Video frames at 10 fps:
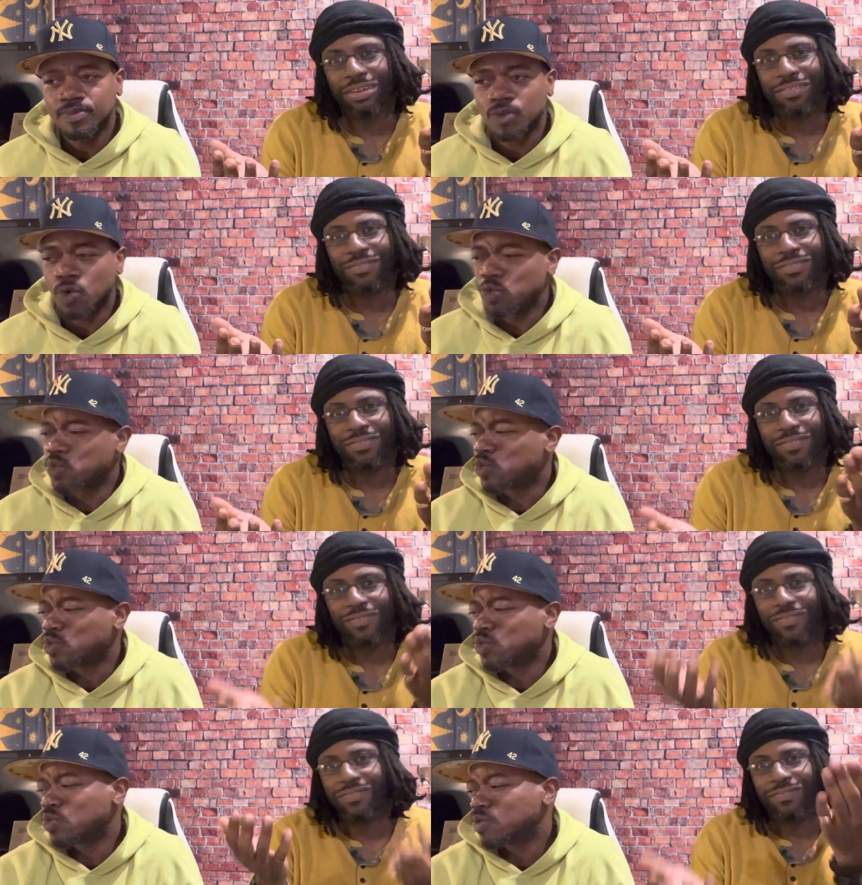Speaker 1: Ooh.
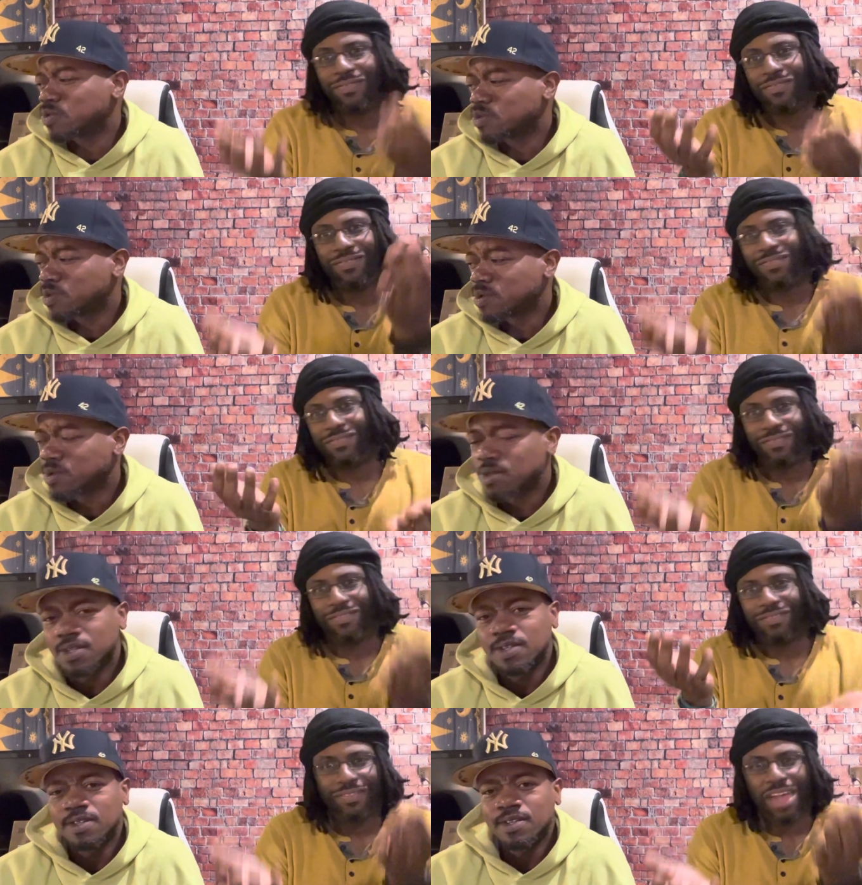
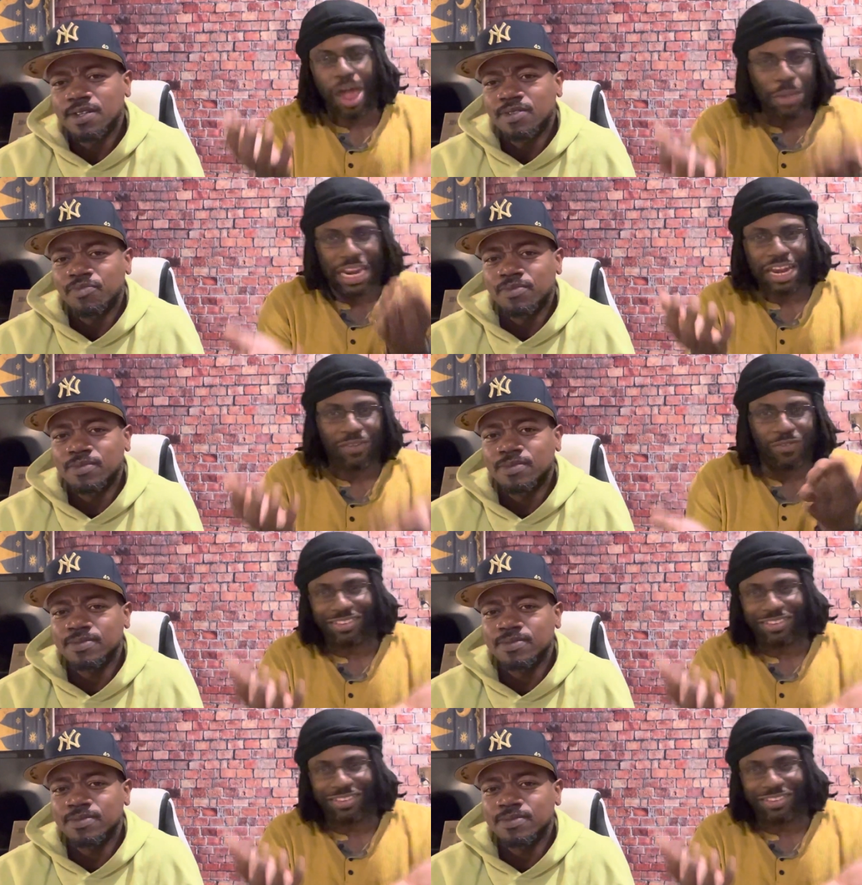How many differences